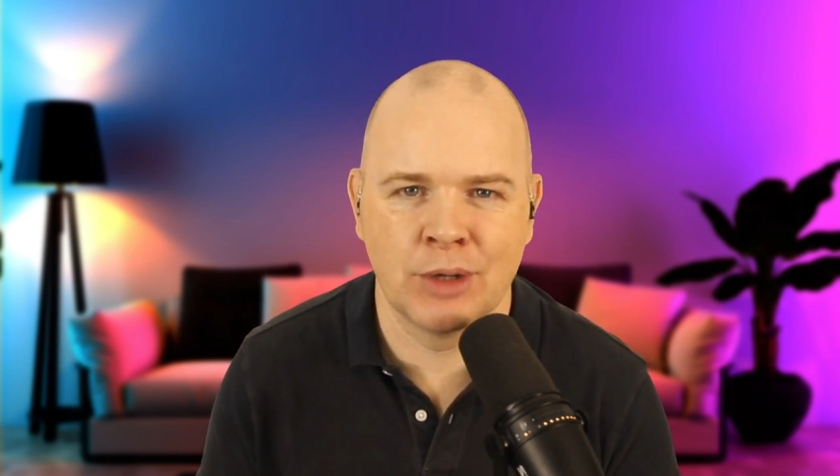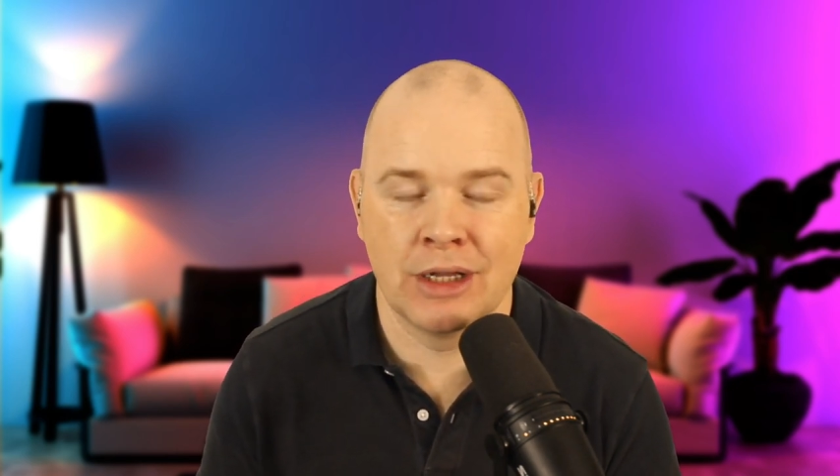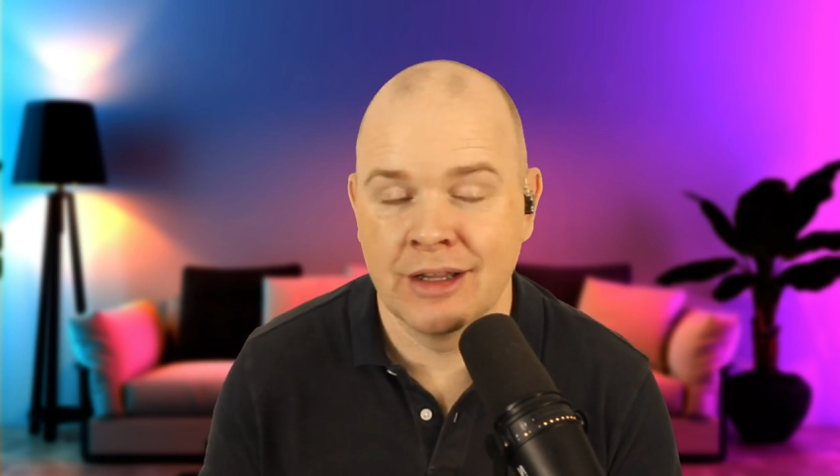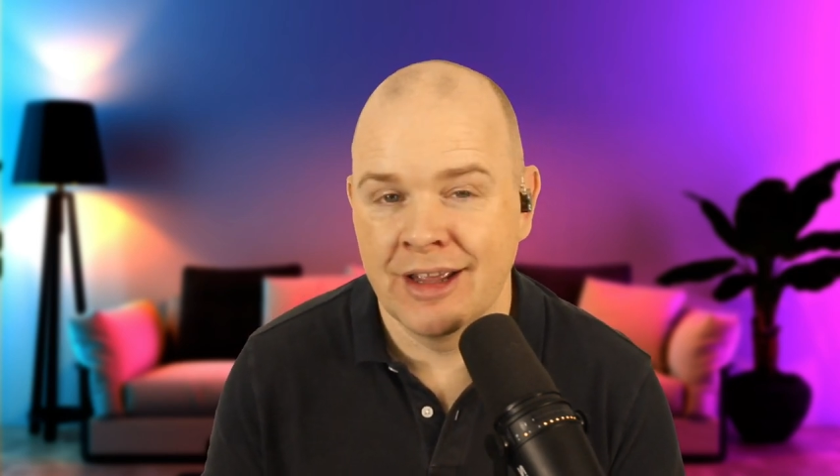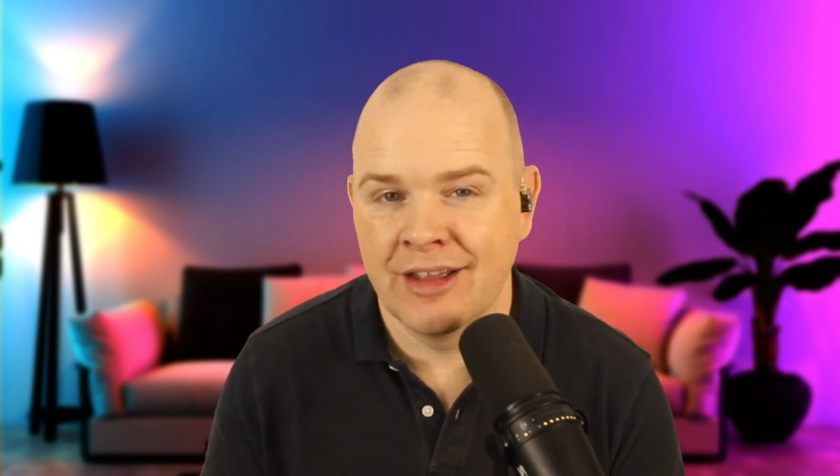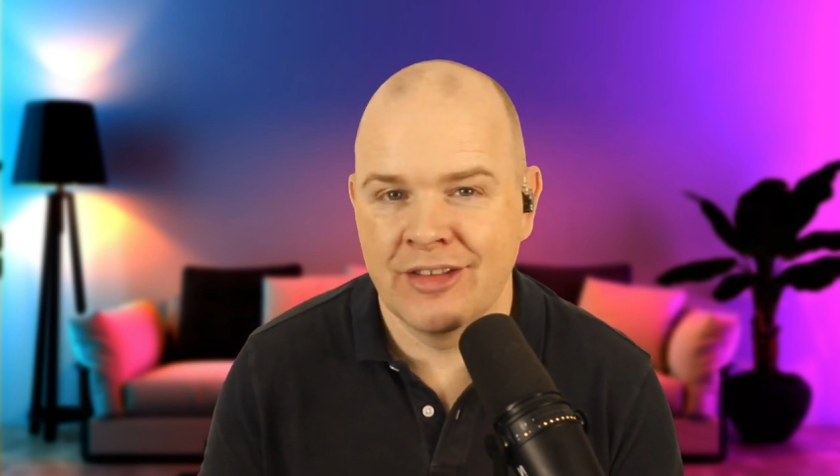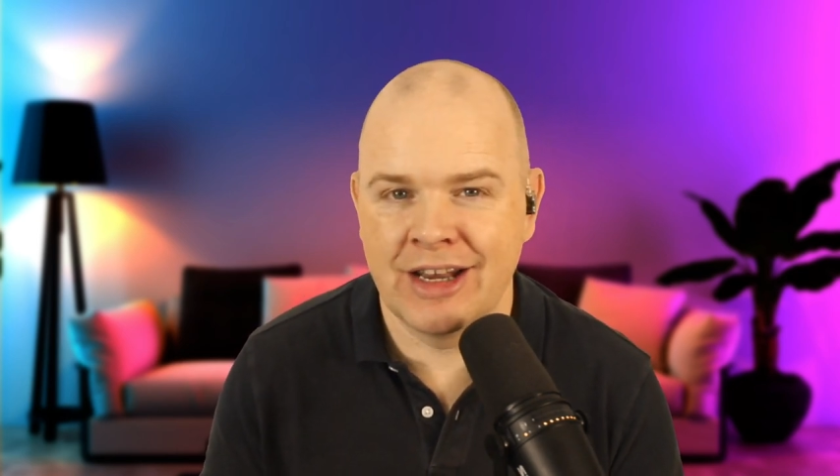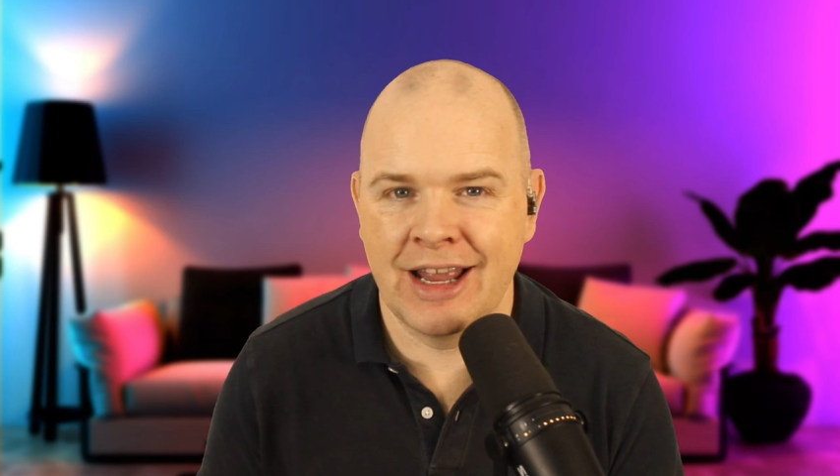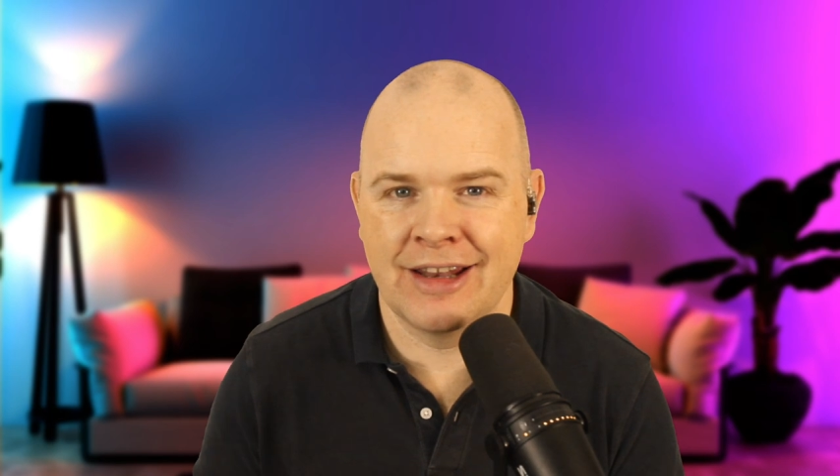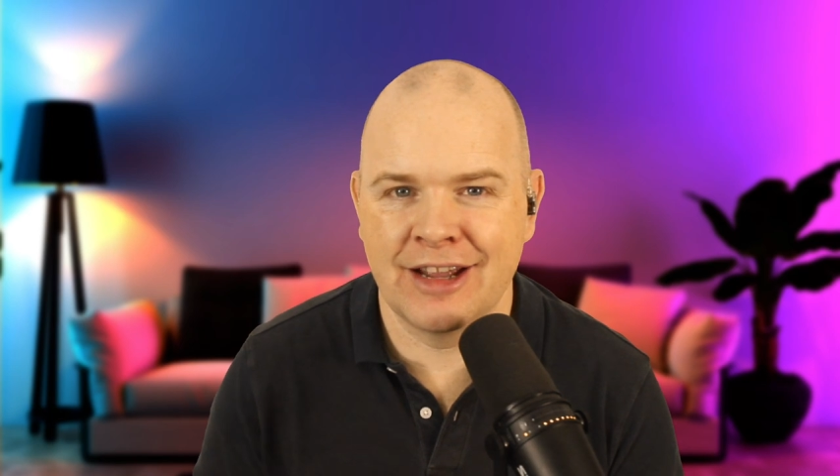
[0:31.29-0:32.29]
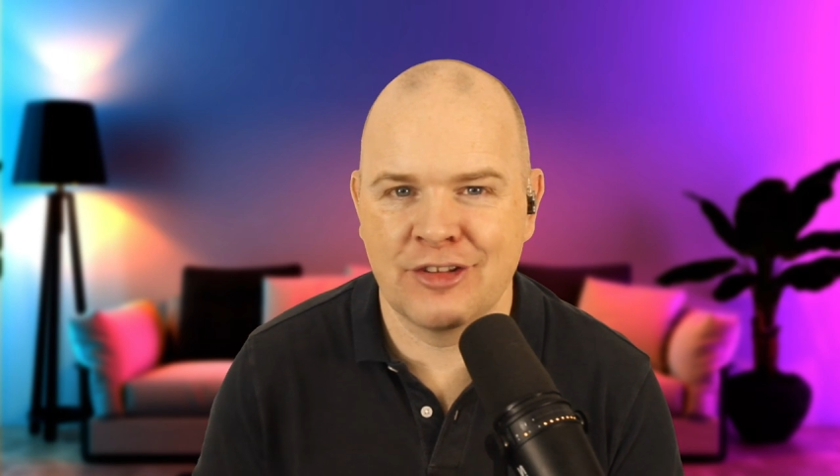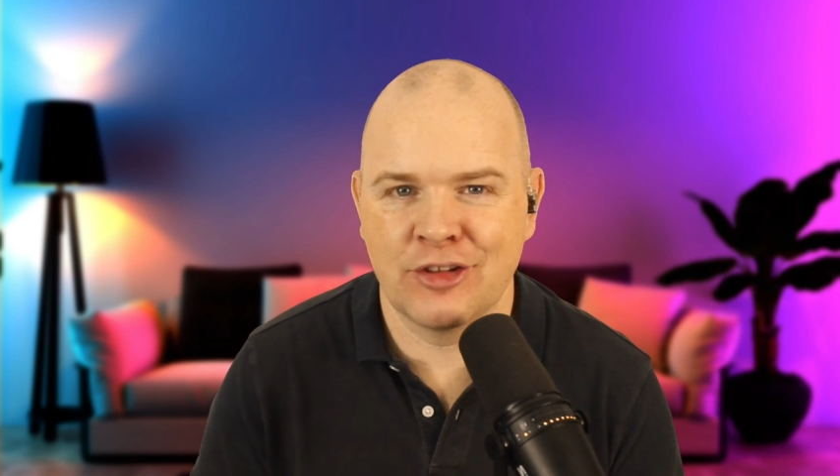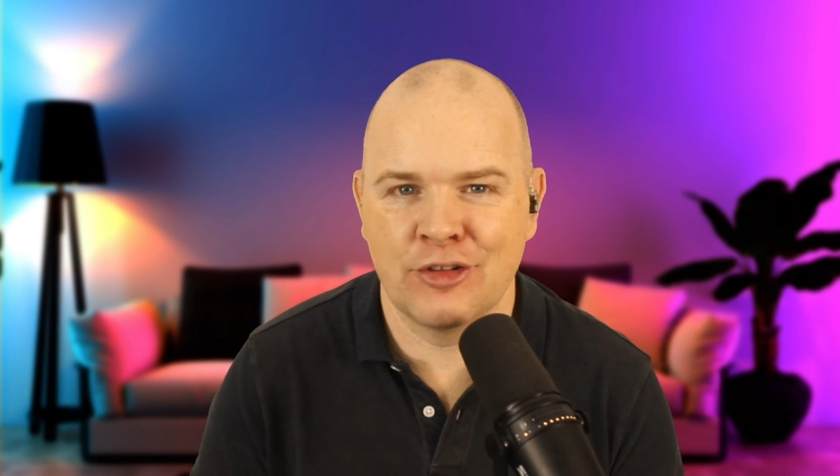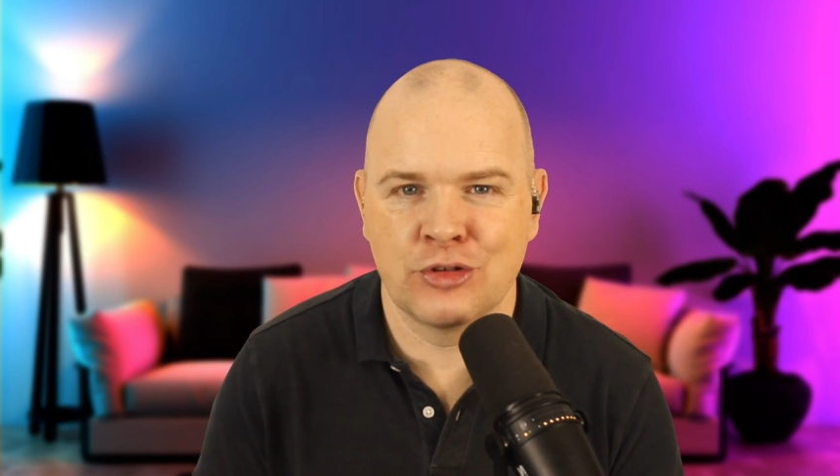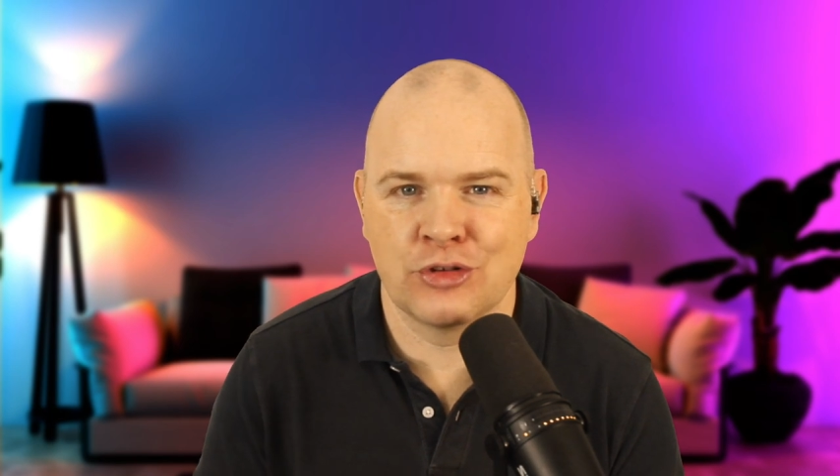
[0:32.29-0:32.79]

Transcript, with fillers: Well, the le length of the